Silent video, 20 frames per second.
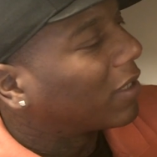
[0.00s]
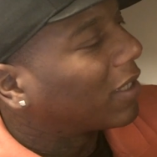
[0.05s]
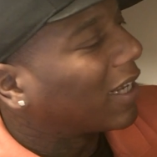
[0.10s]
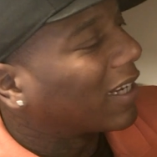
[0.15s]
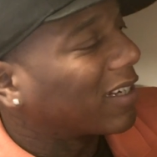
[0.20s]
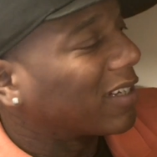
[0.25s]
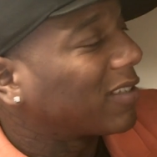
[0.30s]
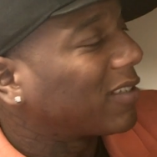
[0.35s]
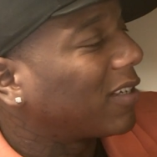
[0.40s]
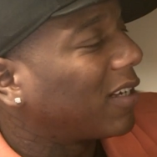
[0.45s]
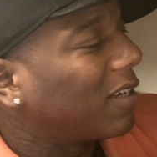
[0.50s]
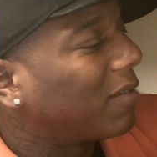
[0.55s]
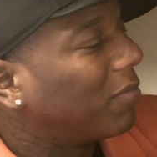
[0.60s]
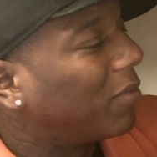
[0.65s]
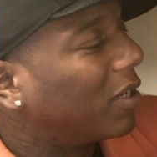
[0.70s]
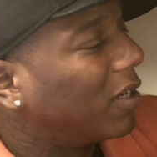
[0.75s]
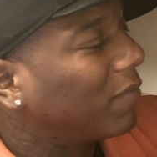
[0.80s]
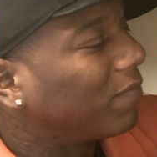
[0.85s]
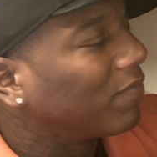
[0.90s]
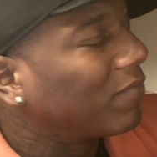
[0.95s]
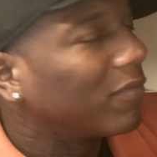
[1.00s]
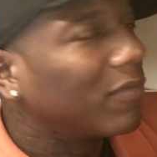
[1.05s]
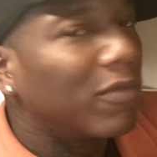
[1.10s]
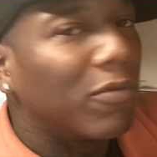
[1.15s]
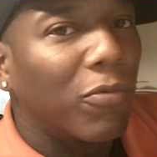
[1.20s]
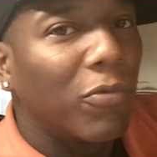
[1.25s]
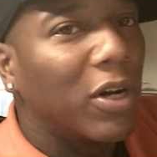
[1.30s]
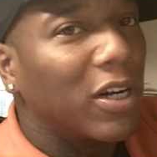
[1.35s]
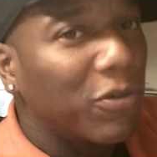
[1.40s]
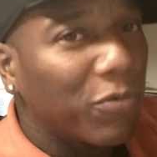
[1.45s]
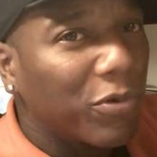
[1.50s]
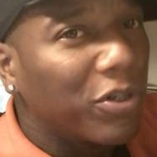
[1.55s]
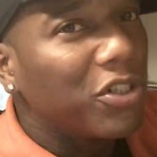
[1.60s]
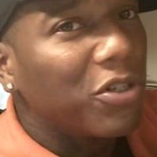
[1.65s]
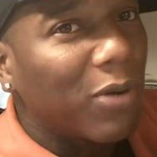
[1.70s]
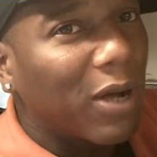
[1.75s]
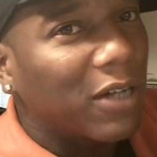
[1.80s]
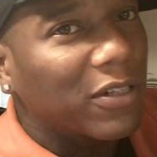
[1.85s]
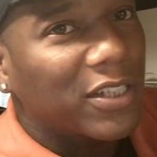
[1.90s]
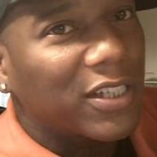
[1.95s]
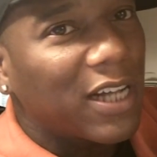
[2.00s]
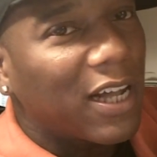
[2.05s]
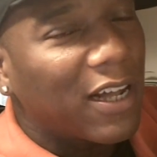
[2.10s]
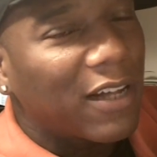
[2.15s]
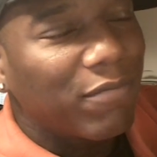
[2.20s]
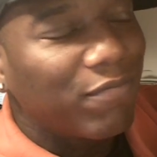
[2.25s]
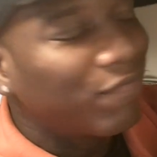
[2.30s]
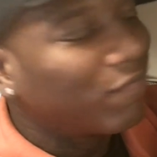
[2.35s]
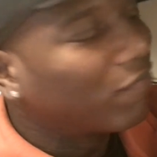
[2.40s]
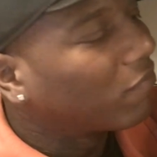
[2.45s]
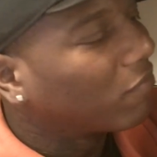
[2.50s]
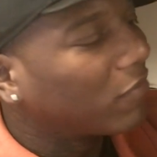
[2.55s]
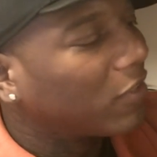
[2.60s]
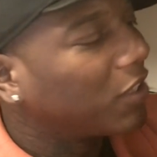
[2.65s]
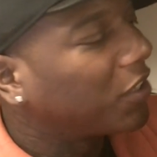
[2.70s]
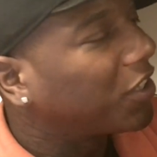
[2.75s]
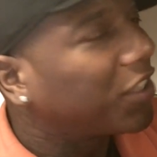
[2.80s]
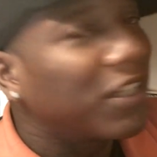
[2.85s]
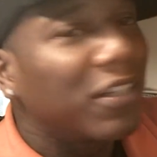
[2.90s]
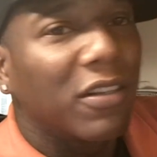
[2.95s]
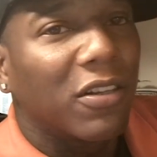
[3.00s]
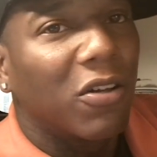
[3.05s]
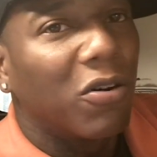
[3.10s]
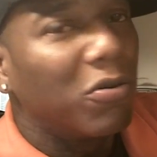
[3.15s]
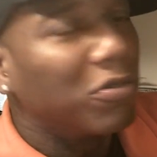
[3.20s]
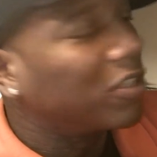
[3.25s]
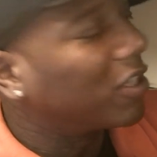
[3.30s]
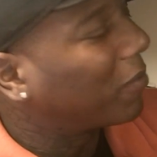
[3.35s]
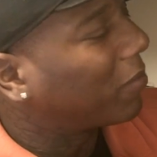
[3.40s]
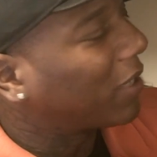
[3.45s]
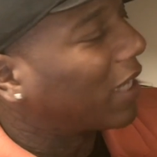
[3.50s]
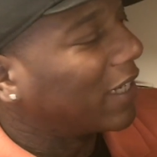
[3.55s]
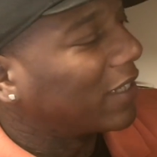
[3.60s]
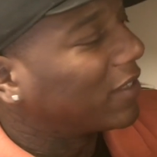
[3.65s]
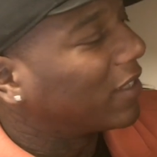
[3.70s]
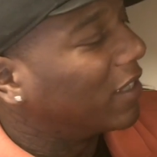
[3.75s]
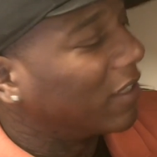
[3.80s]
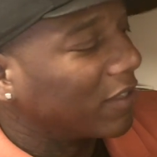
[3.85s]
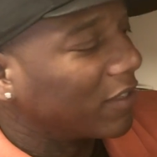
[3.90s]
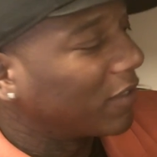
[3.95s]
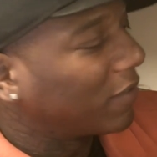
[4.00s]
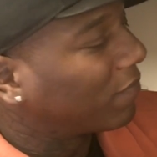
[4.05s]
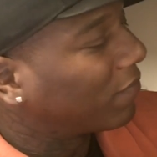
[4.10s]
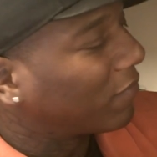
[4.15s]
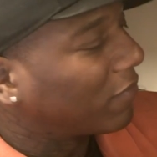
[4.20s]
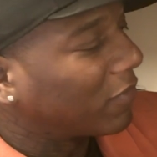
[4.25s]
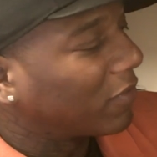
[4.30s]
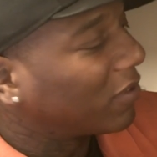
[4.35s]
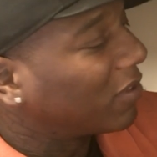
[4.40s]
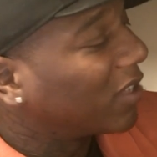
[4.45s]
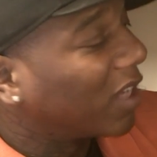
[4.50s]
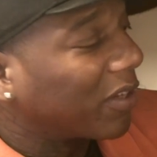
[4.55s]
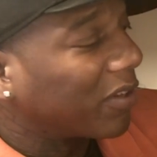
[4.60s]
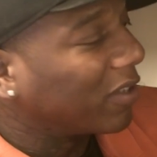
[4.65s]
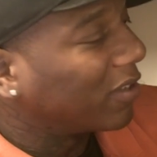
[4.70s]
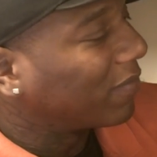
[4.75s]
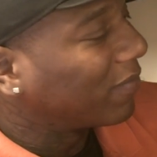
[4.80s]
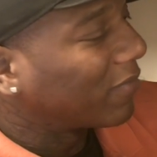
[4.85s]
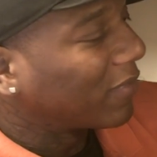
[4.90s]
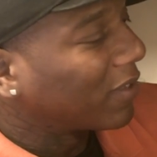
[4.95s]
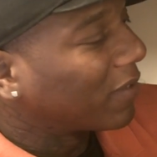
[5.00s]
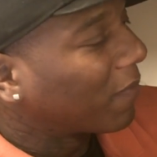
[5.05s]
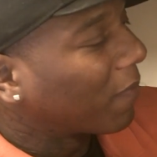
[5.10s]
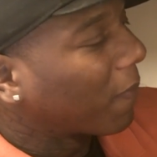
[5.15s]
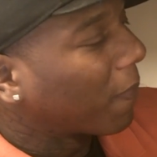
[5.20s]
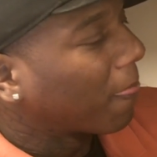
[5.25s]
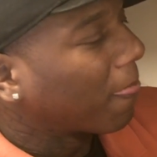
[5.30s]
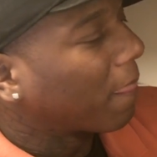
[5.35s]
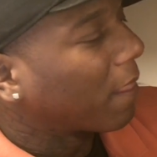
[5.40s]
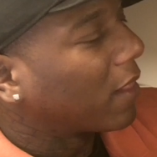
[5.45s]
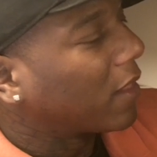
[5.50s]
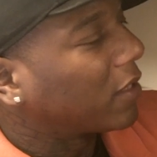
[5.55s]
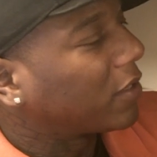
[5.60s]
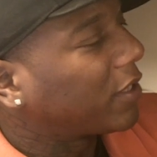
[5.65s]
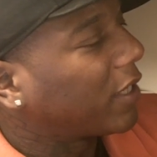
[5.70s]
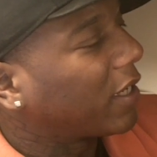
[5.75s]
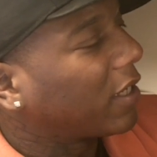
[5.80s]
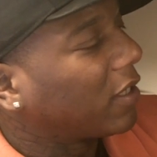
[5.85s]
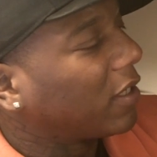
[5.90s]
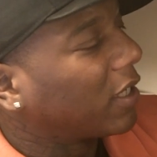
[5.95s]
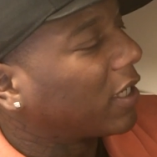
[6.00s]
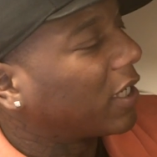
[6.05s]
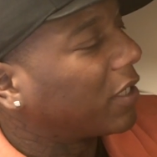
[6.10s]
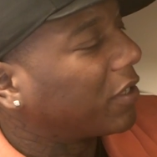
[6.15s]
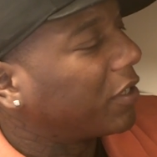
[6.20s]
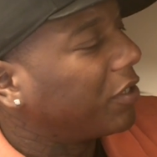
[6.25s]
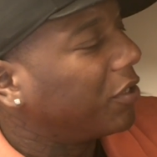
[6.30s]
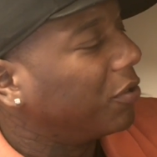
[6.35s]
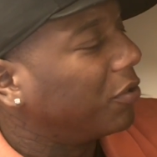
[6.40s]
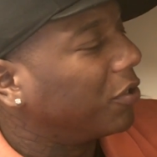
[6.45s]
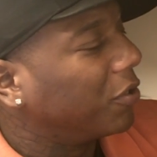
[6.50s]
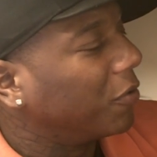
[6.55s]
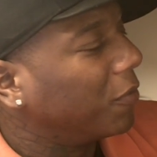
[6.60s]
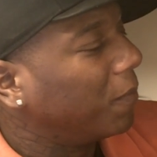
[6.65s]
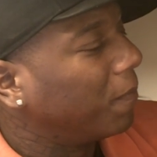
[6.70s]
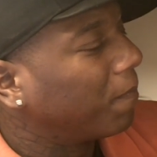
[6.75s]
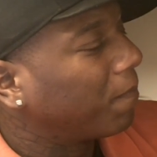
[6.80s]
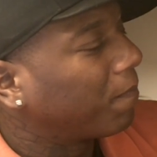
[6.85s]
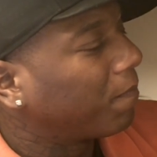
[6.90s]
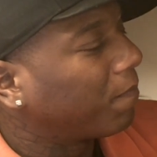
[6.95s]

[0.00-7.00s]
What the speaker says: Like I said, but when you outside, this shit loads up like this. Nothing. Let's take a look at the YouTube.